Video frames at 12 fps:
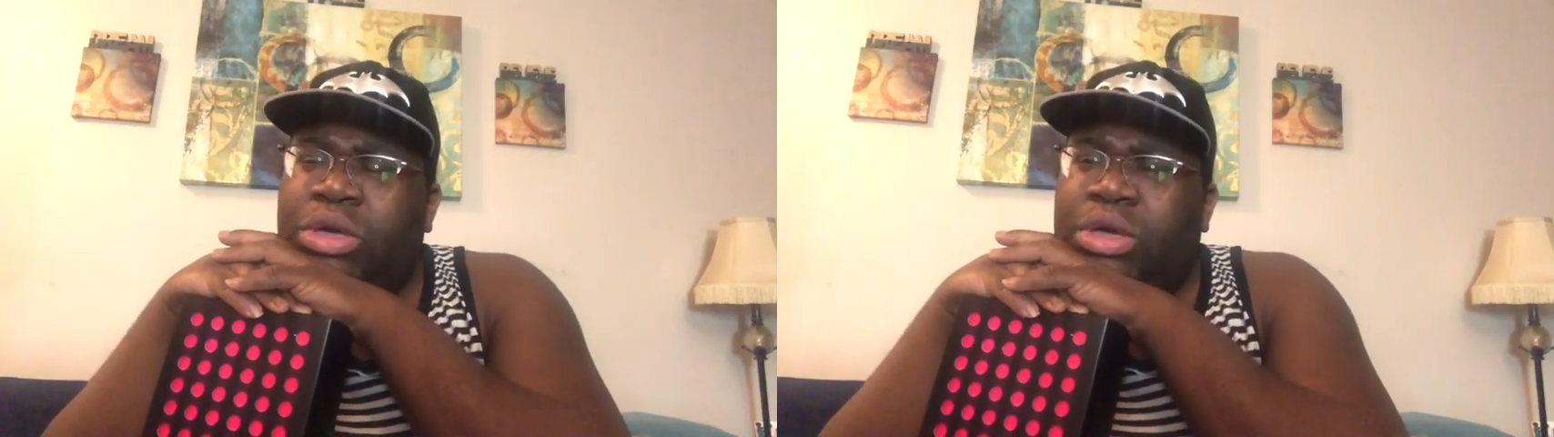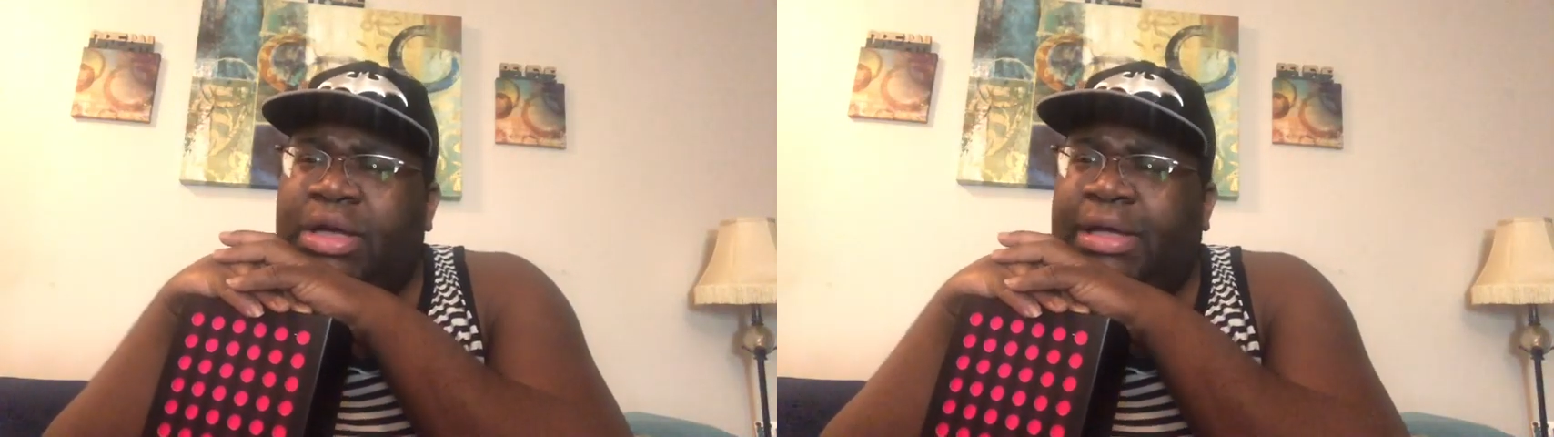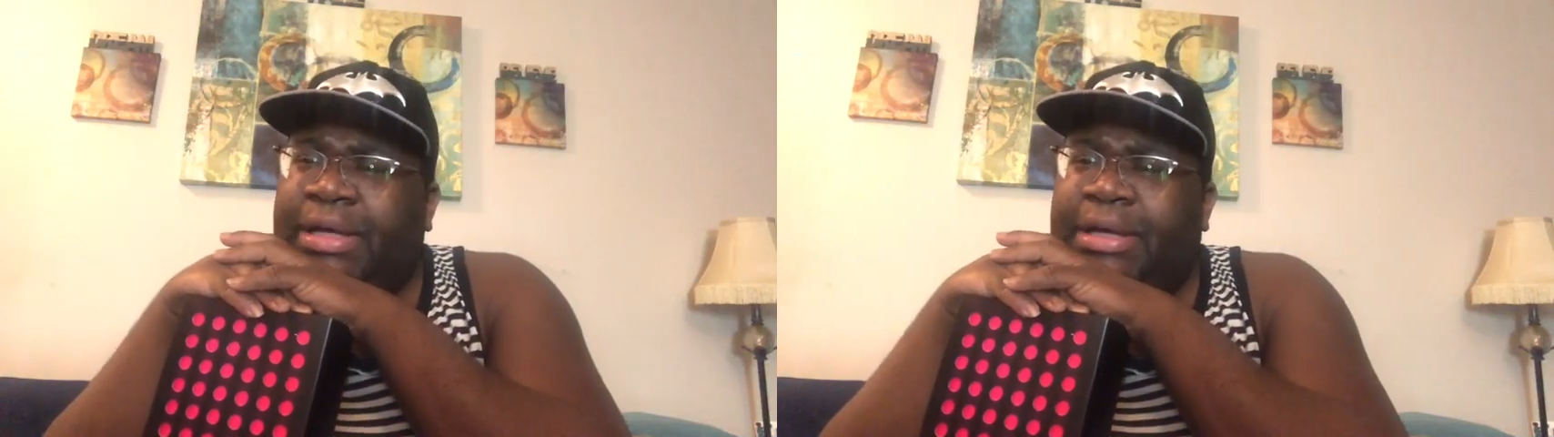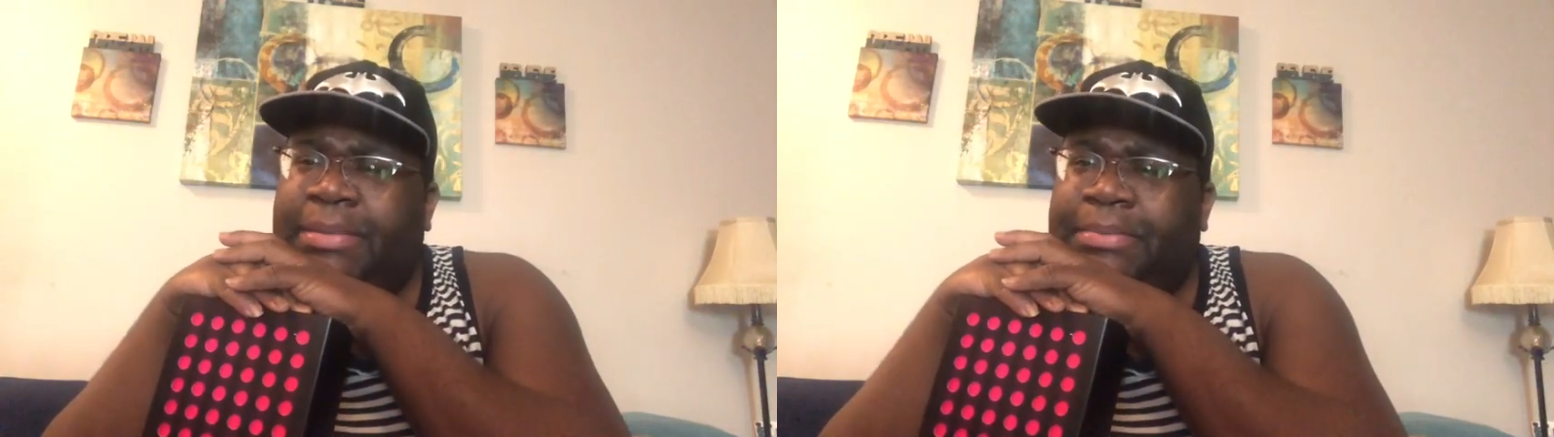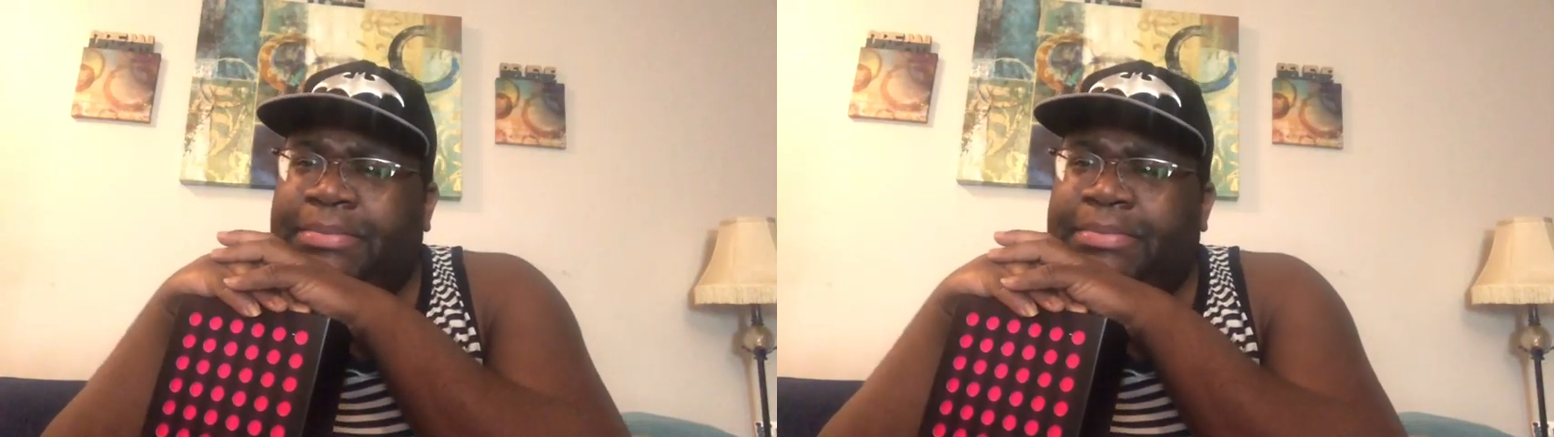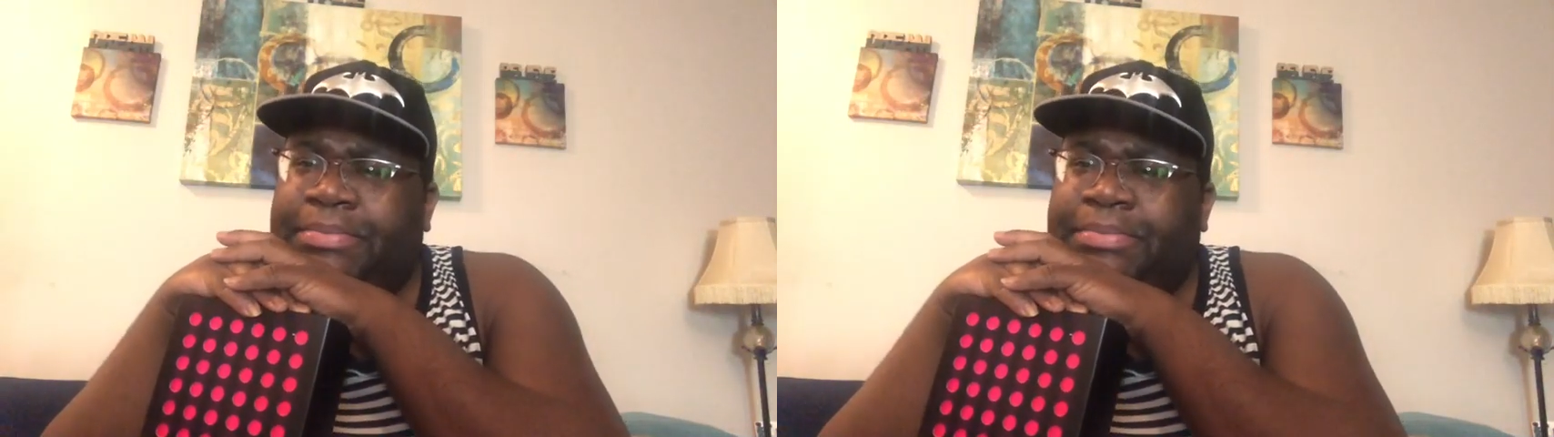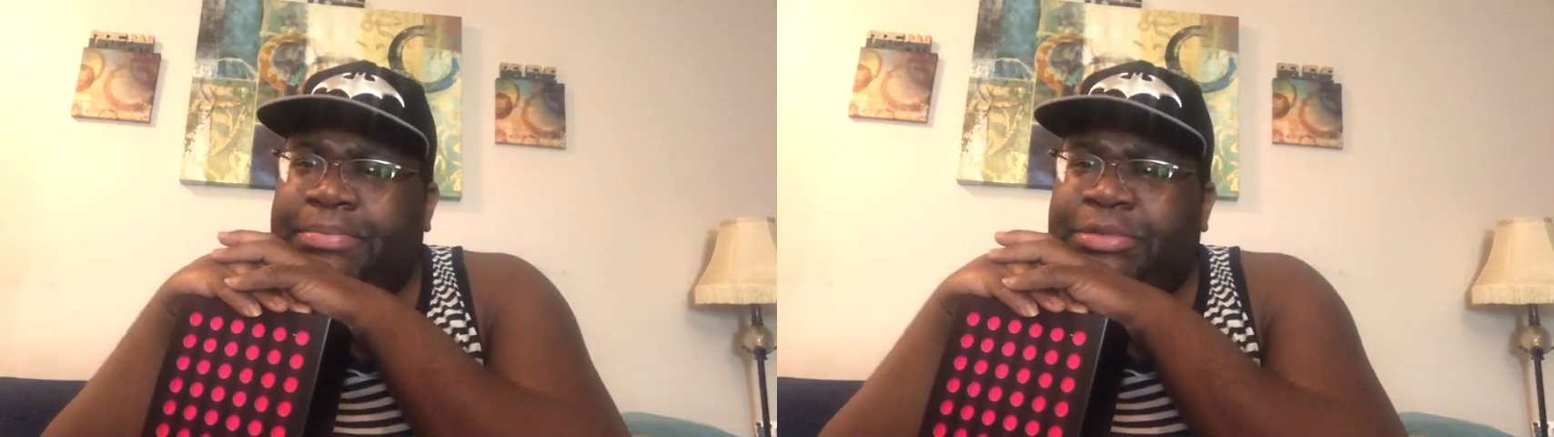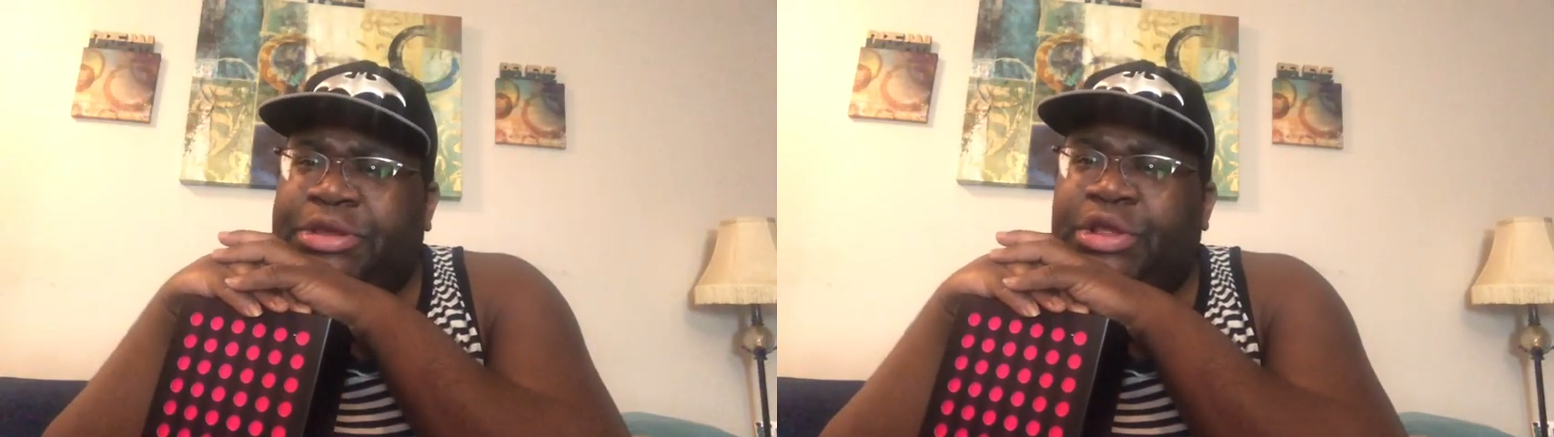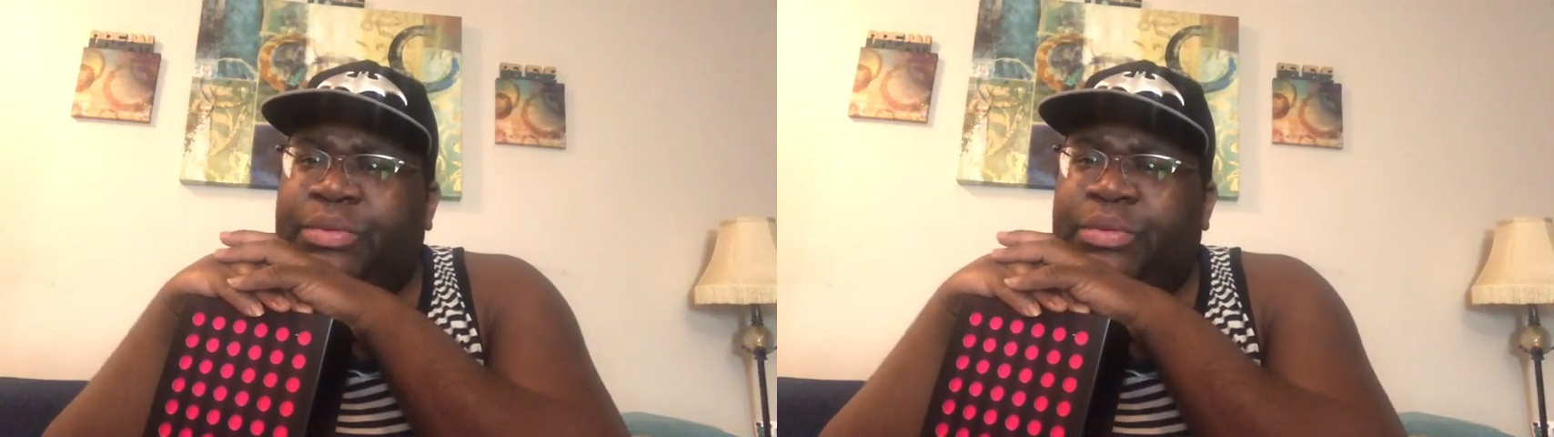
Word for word: um, you know,